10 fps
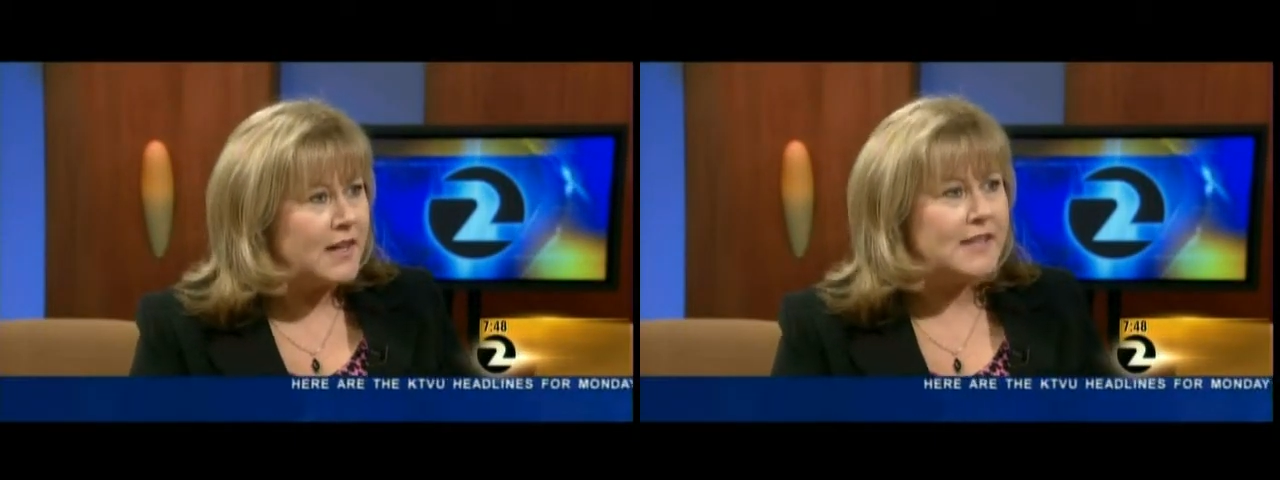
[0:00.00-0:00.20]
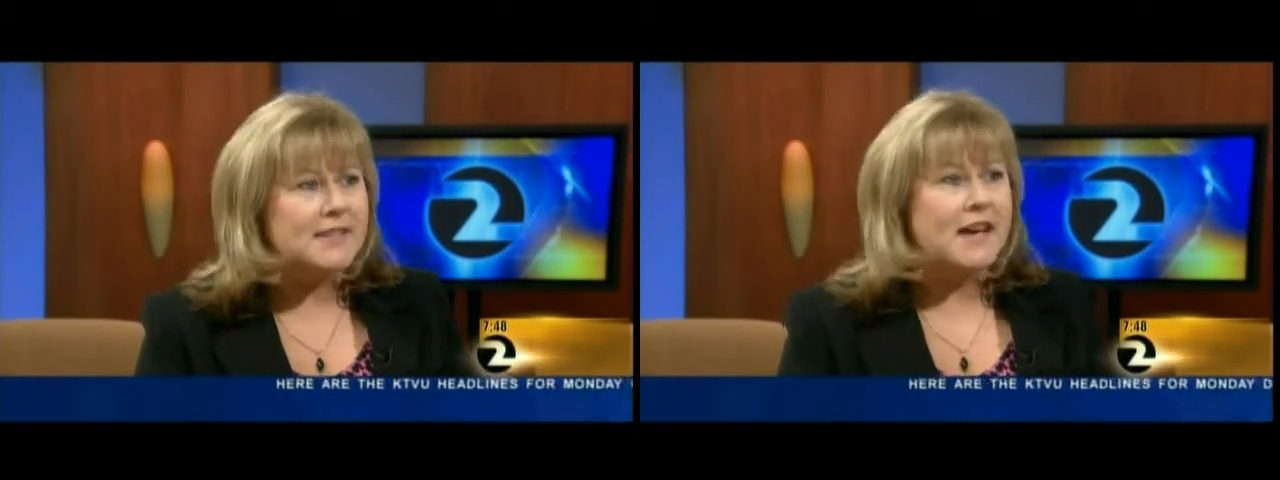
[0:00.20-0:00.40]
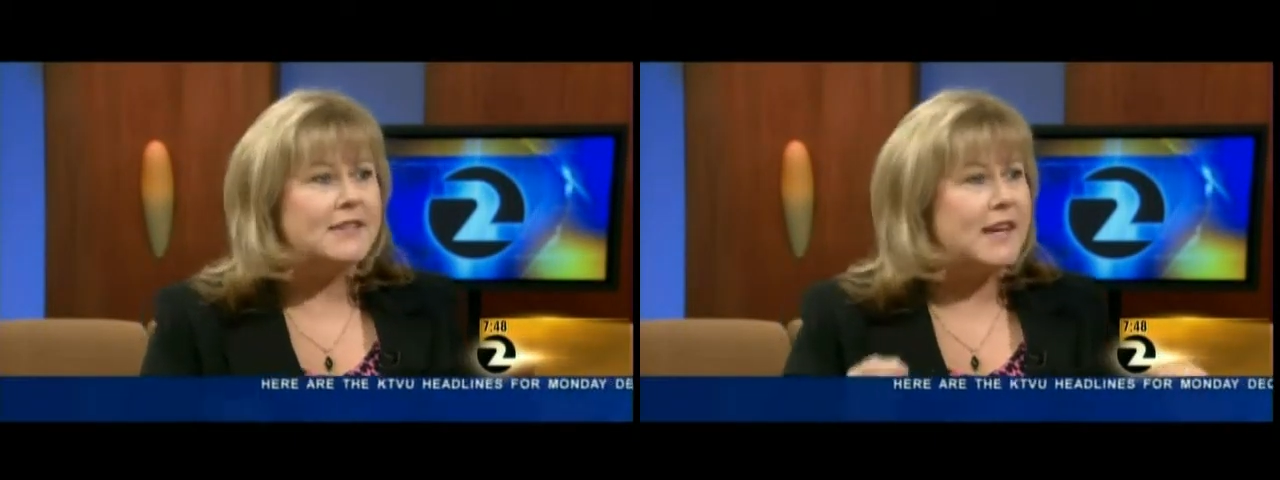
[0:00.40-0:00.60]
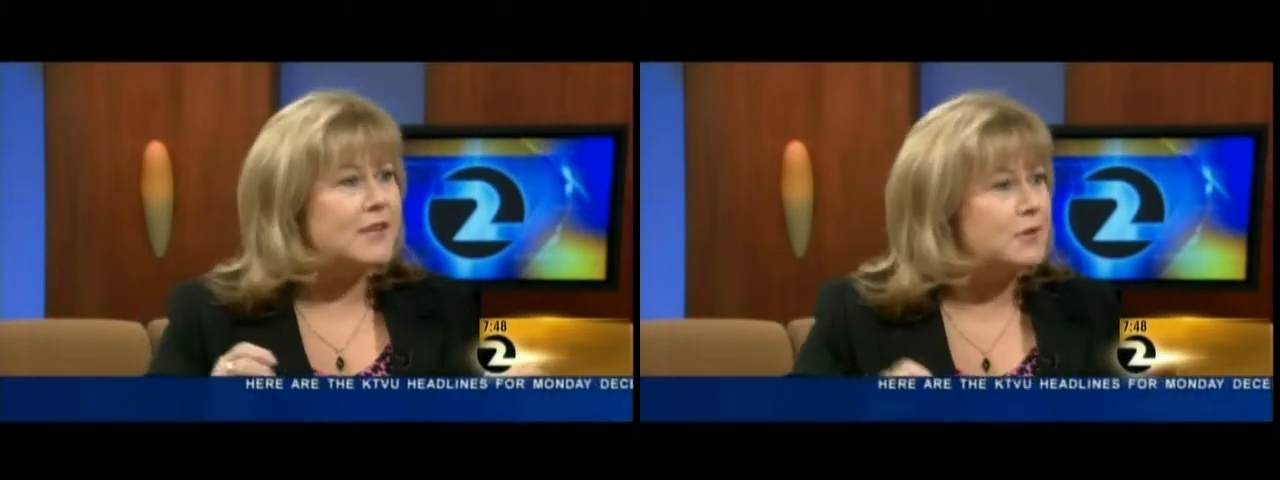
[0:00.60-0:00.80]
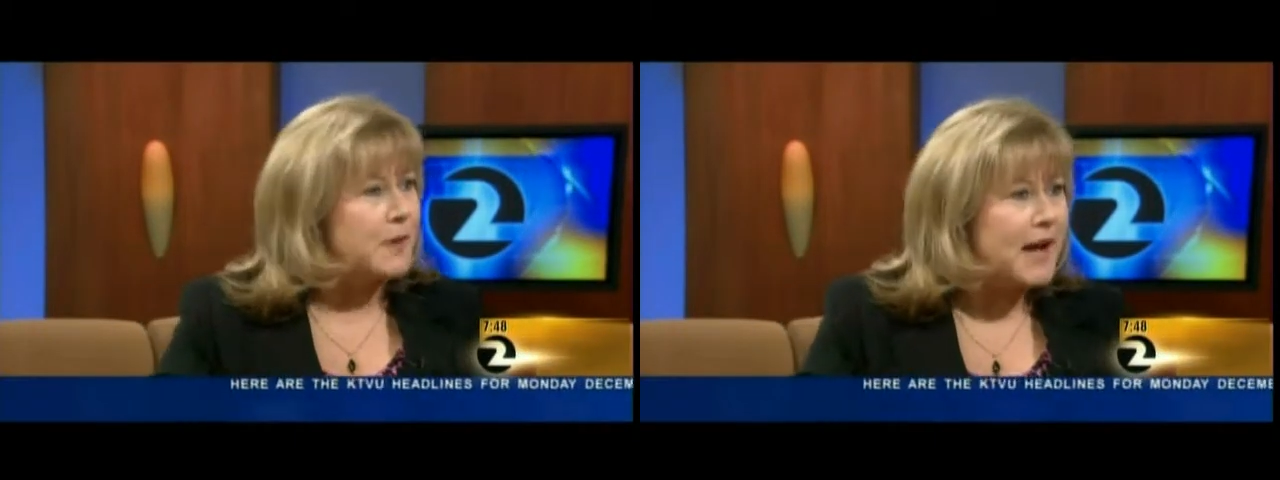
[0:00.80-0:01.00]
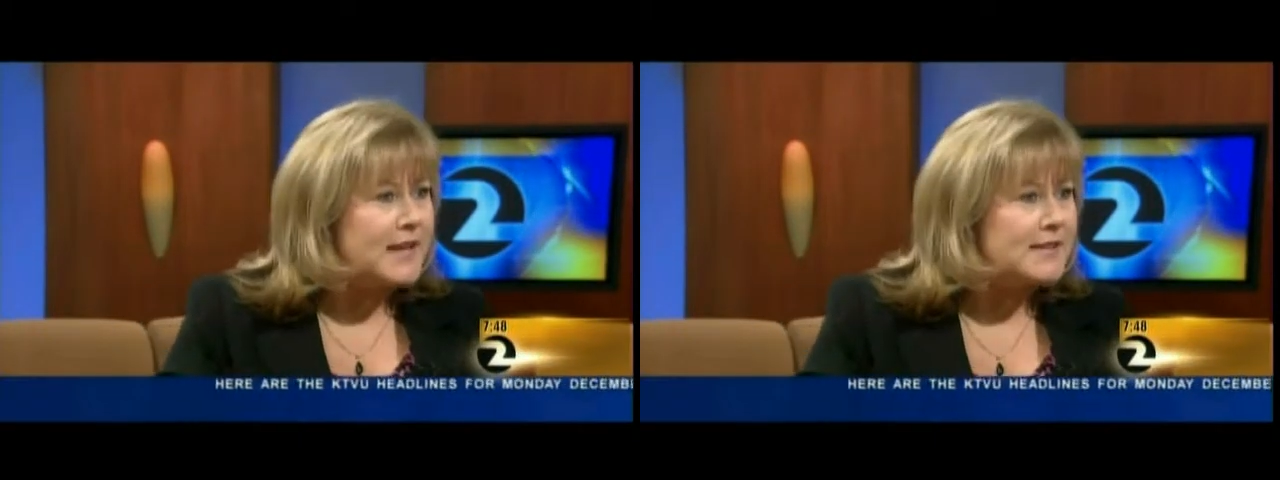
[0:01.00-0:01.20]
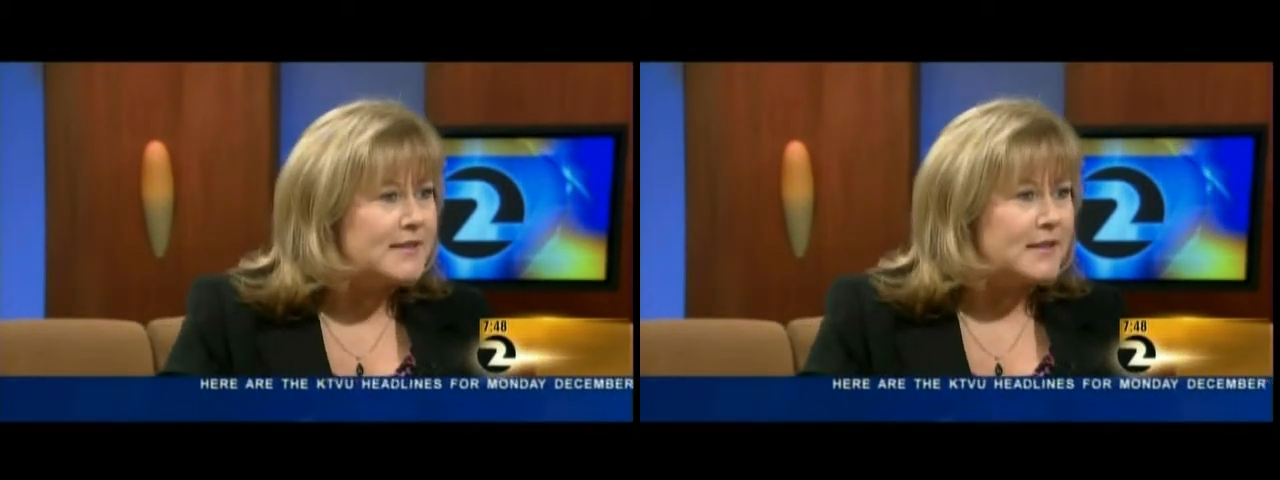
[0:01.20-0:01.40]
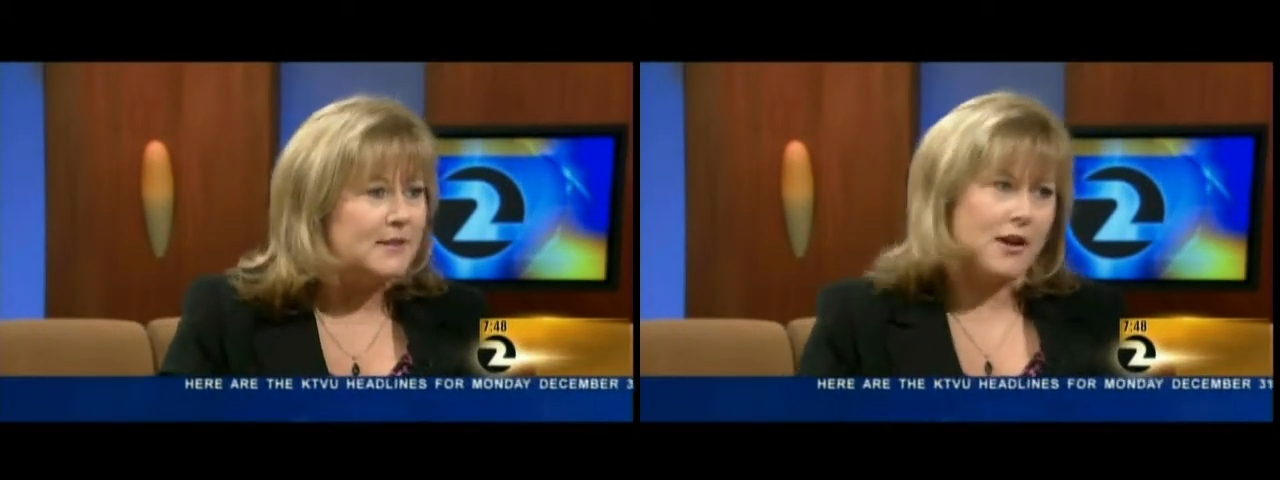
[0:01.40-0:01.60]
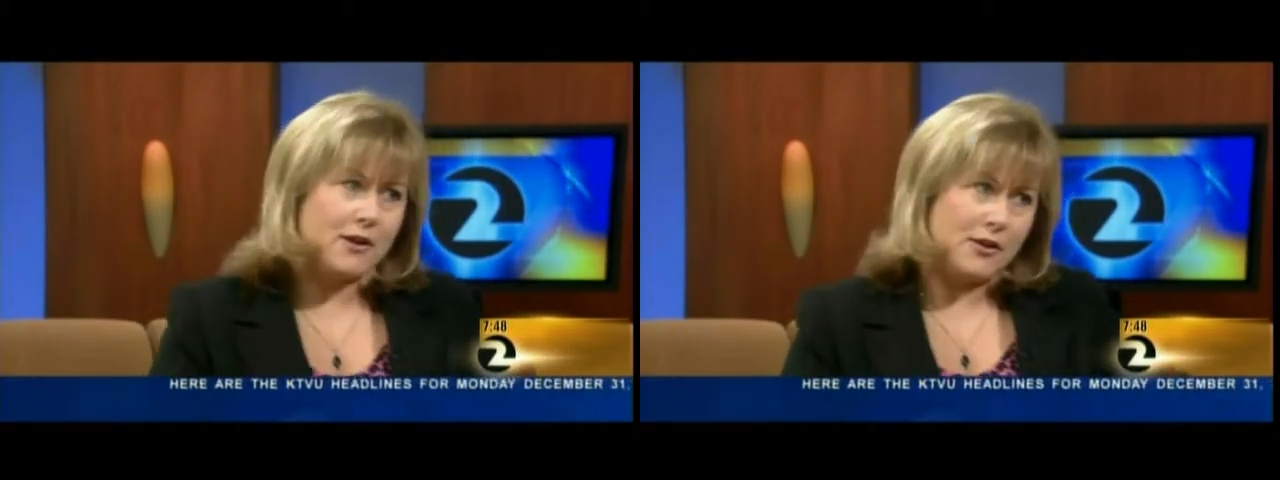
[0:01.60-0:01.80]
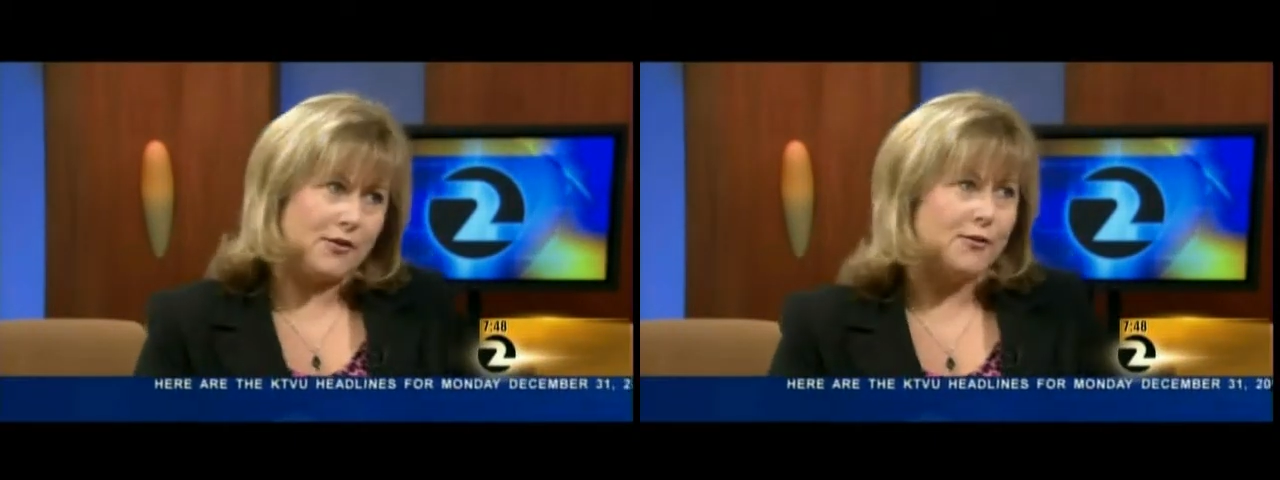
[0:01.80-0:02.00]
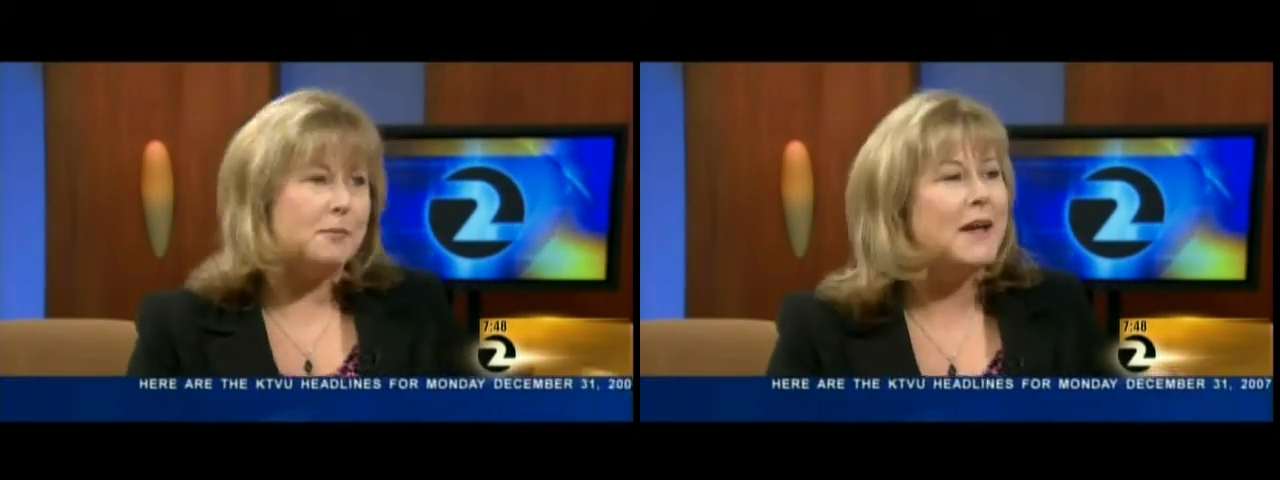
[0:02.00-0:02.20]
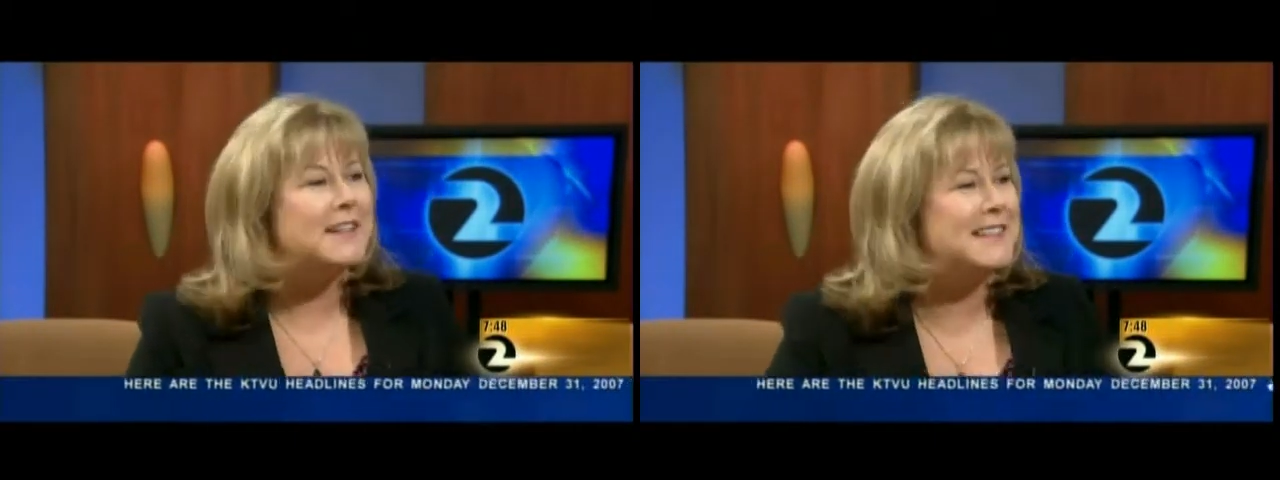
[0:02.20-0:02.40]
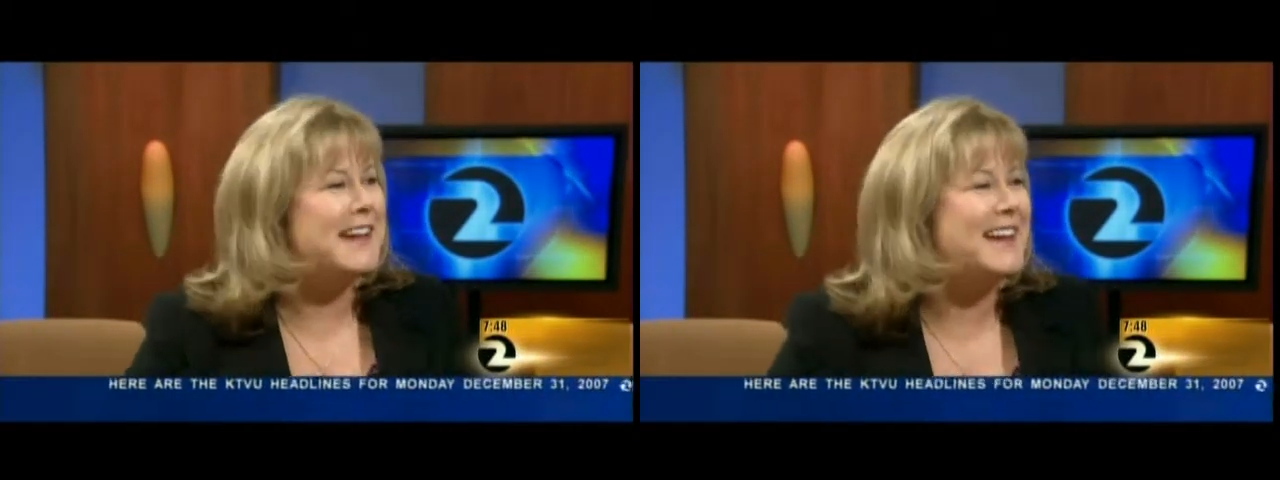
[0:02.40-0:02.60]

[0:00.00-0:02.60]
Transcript: a size 8 dress? Not you, but